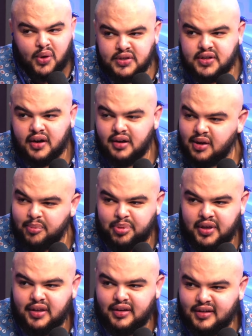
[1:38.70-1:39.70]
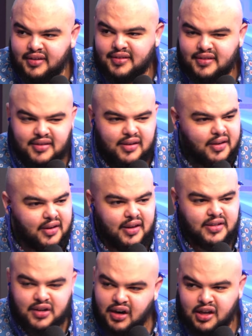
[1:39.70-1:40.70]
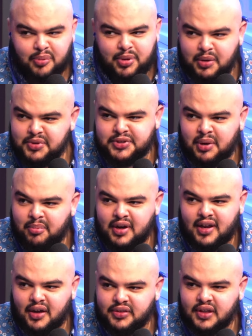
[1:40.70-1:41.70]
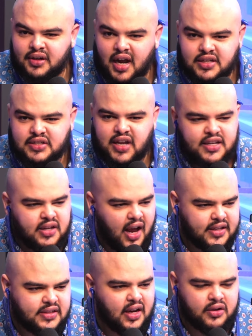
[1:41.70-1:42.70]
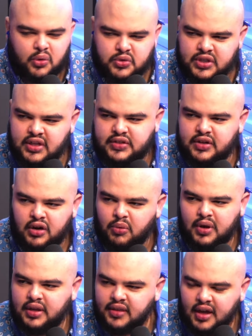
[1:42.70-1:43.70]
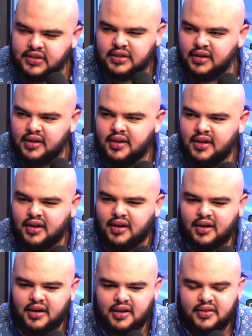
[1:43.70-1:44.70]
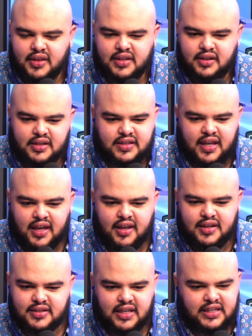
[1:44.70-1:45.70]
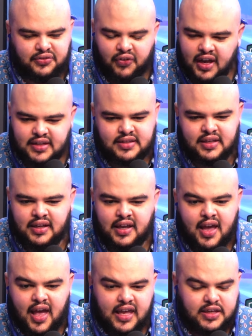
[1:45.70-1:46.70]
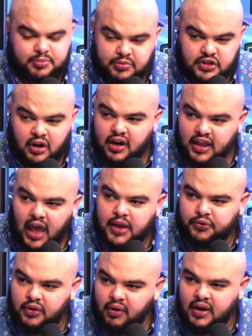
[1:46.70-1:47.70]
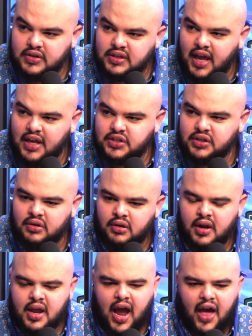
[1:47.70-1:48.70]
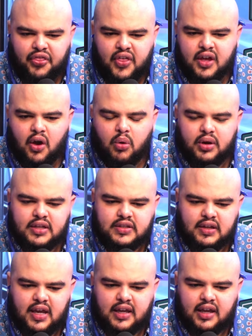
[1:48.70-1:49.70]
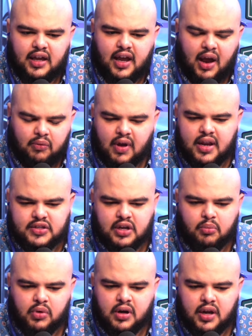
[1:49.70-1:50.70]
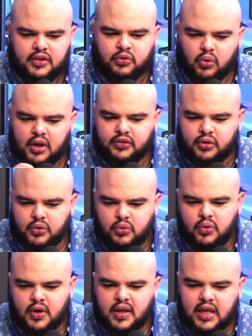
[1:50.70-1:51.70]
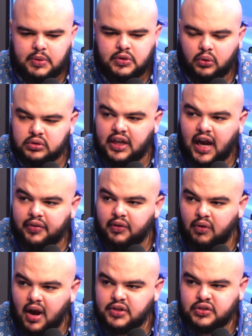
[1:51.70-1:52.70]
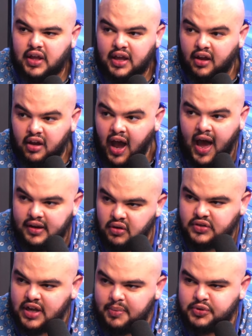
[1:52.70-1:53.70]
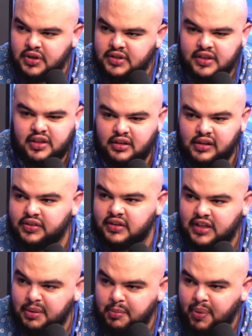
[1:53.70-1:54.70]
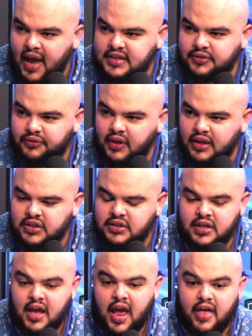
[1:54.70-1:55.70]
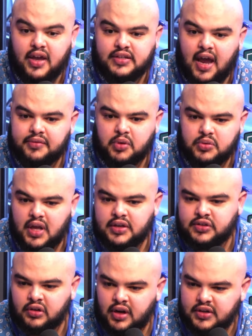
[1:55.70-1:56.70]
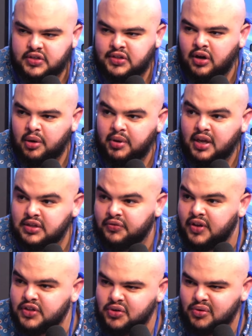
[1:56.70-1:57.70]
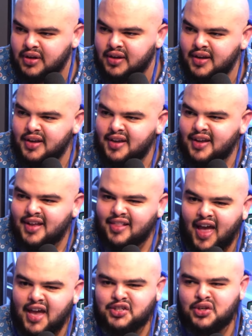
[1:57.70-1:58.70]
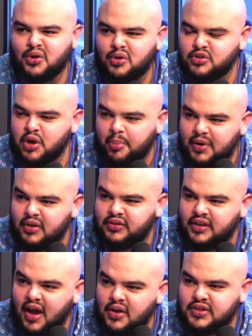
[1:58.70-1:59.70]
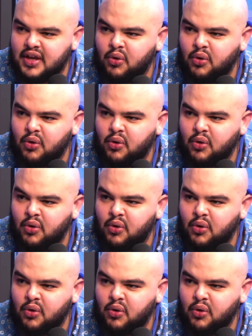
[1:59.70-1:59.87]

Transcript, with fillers: he's going to compete he's going to compete with somebody out there. I just I, I, I don't see a scenario where he doesn't. Uh, this, this kid is he's feisty. He started games for the Raiders last year. I think going into like I read it somewhere and 22, he was the only guy on the roster that got interceptions, had led the team in pass deflections, and that was after he was inserted as a starter because of injury. Mm-hmm. Last year, jumping out to the outside